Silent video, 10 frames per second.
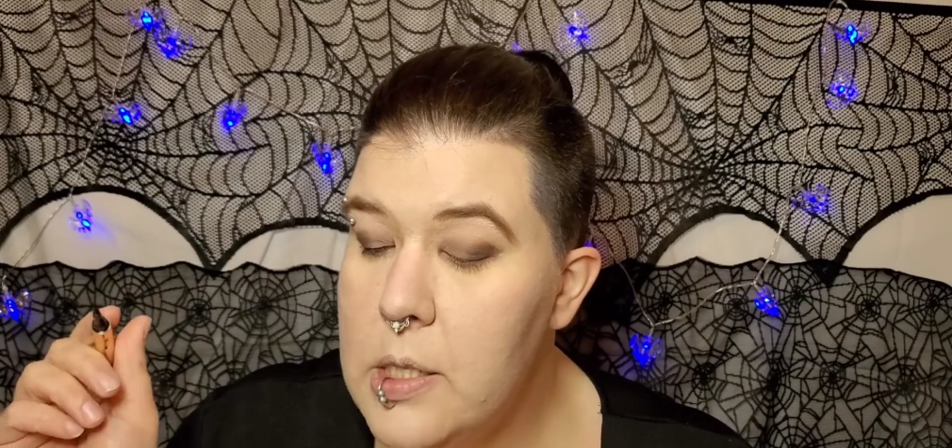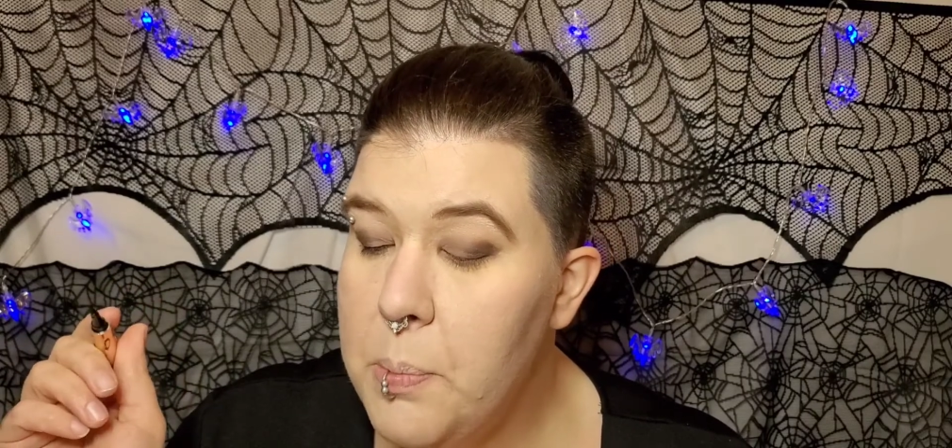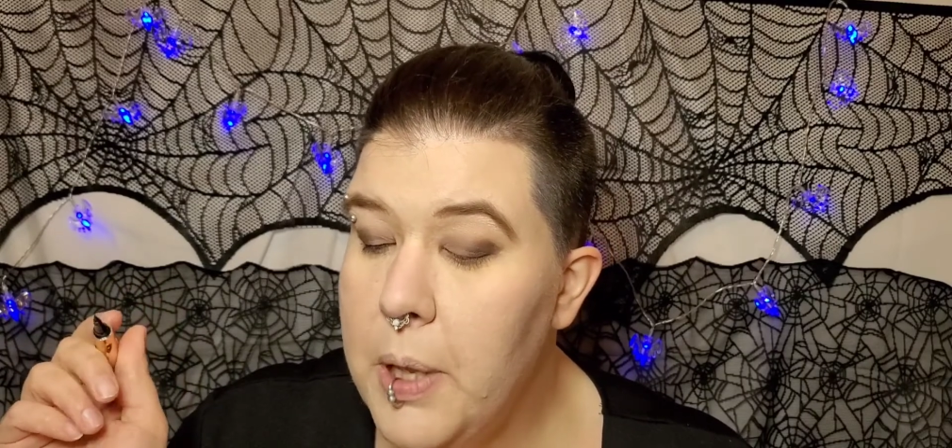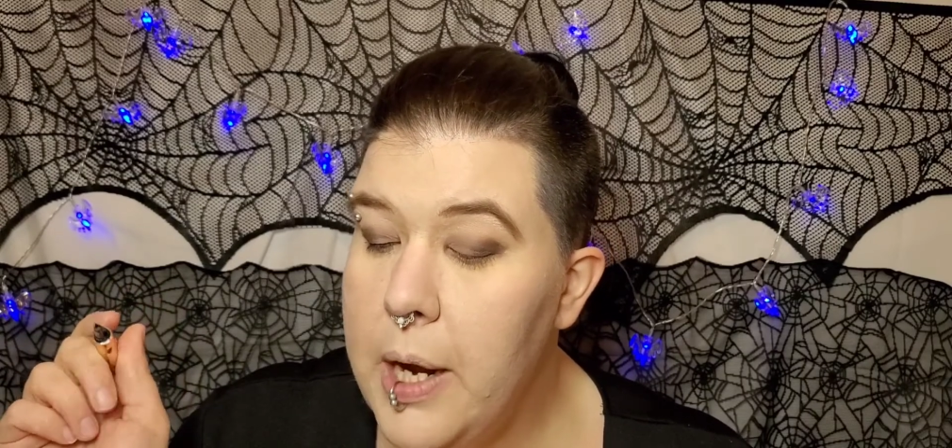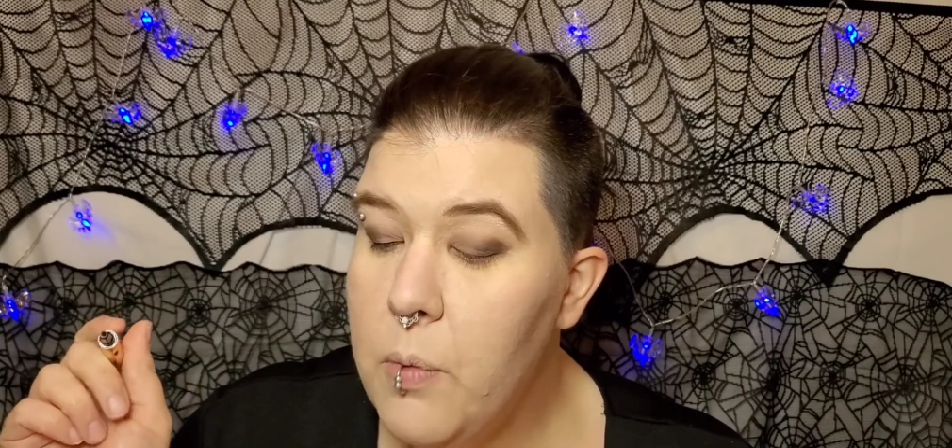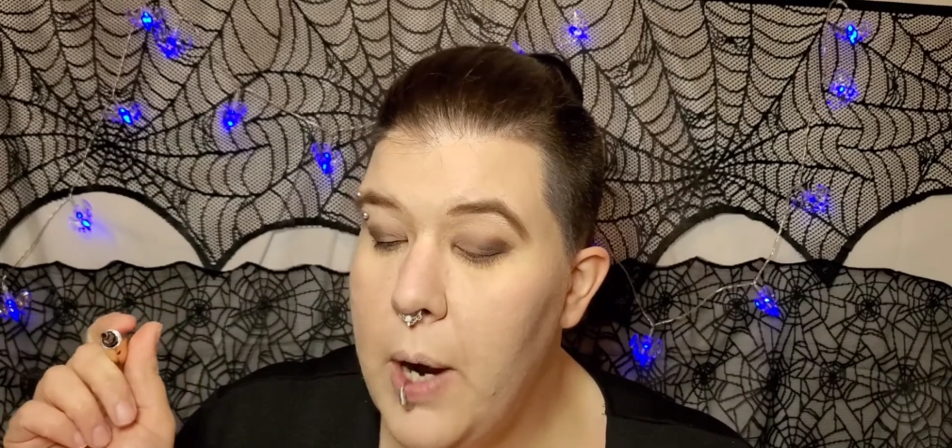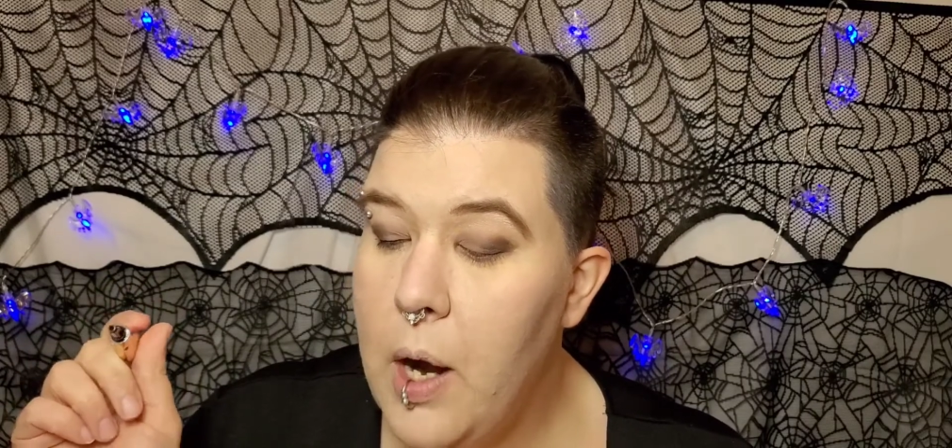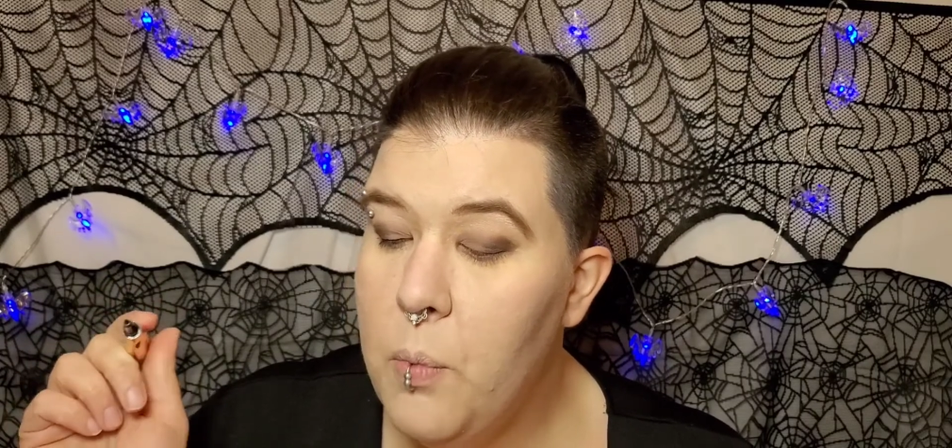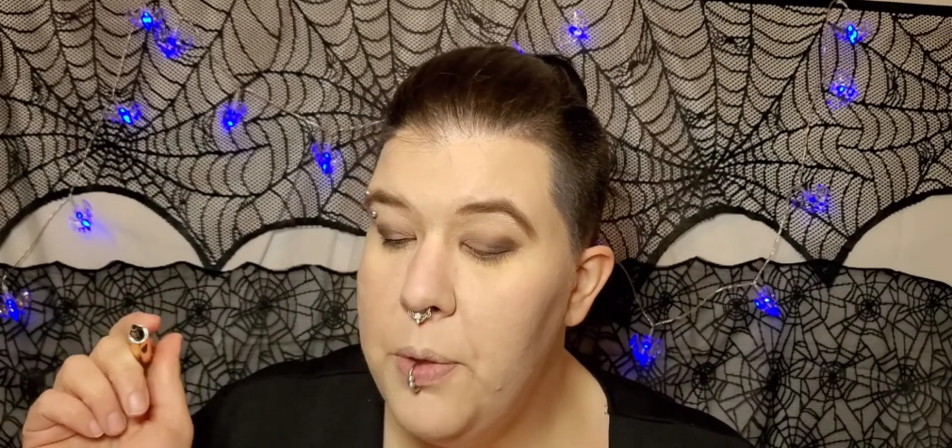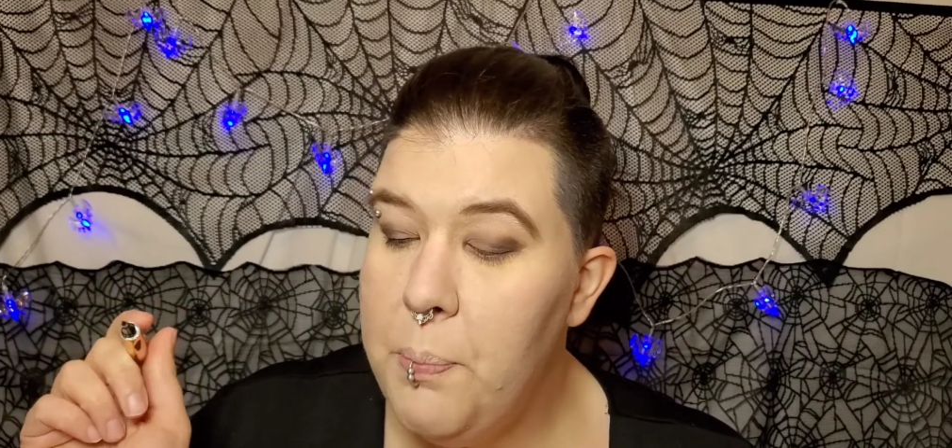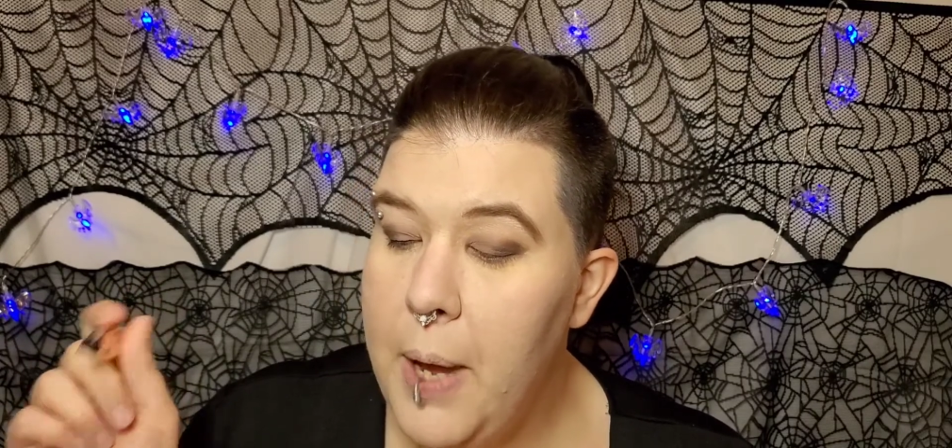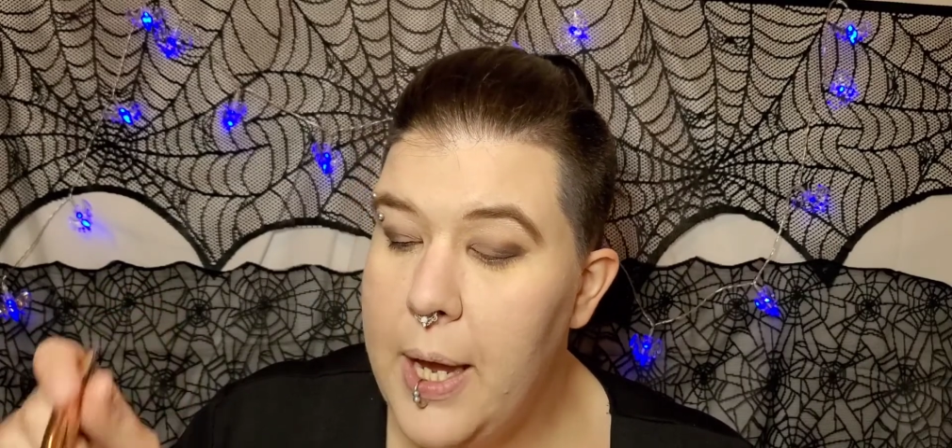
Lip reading: to play around with